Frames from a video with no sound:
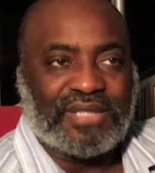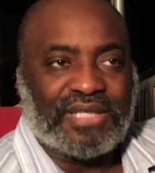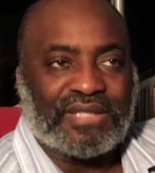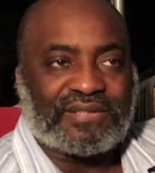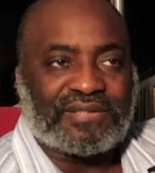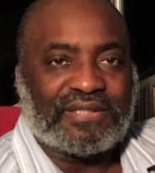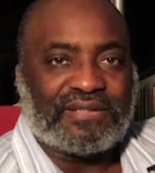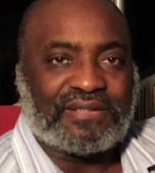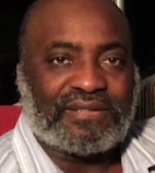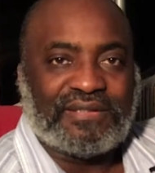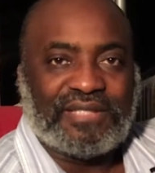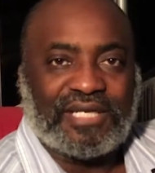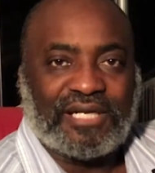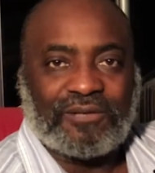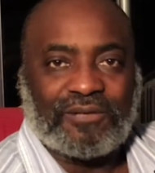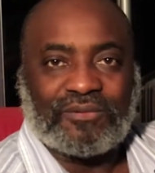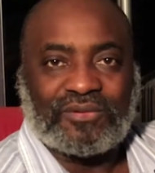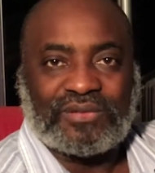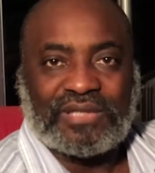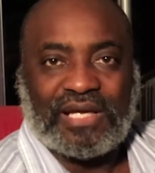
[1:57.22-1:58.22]
a
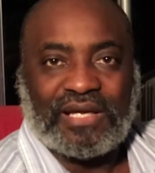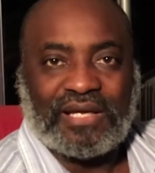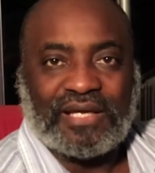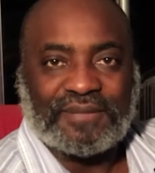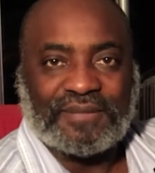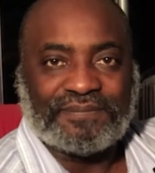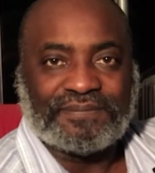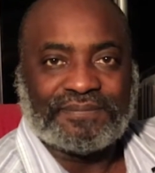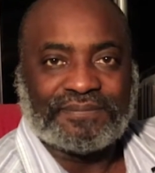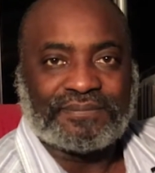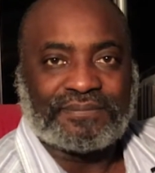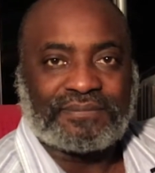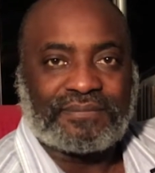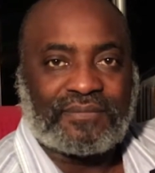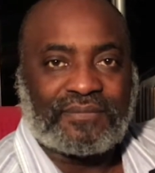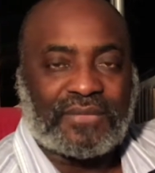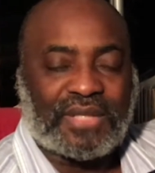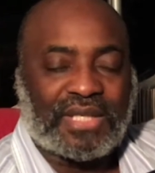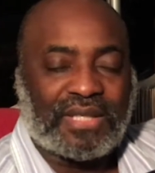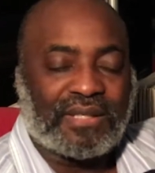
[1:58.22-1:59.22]
terrible time.
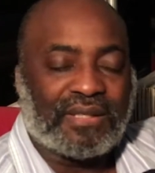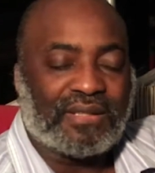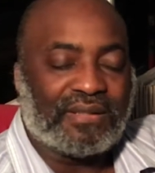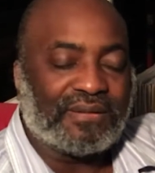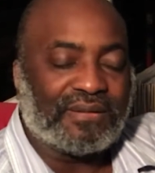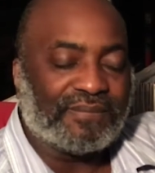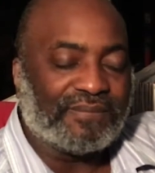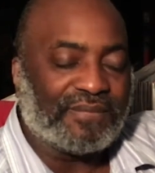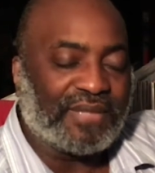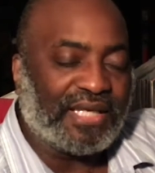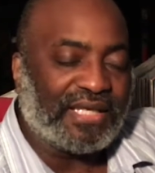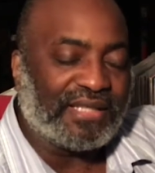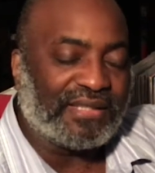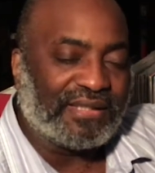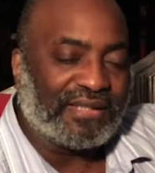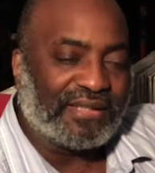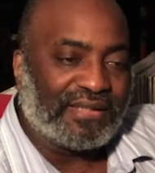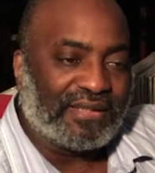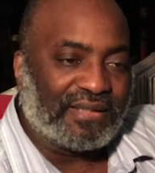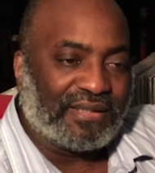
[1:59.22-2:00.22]
But
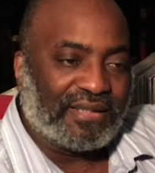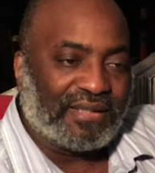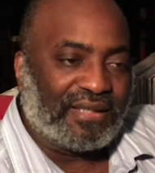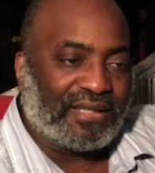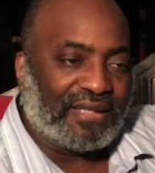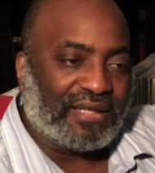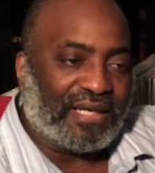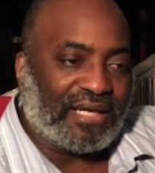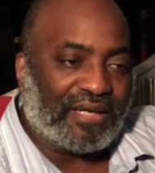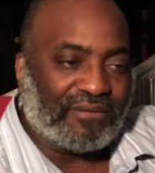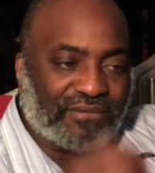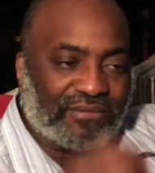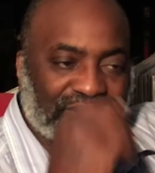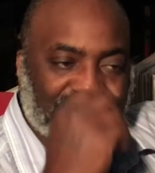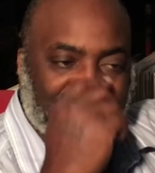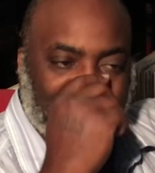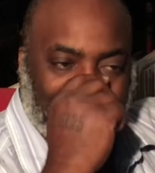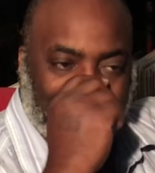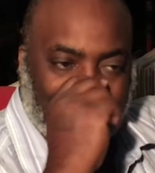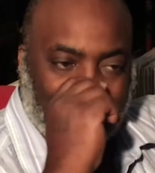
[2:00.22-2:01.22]
I will
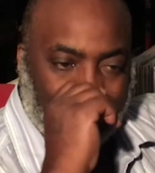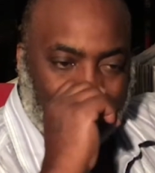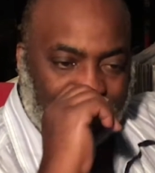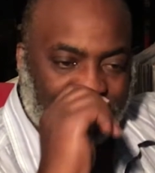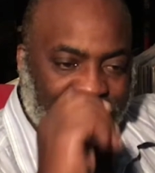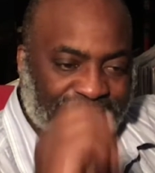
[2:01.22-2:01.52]
say,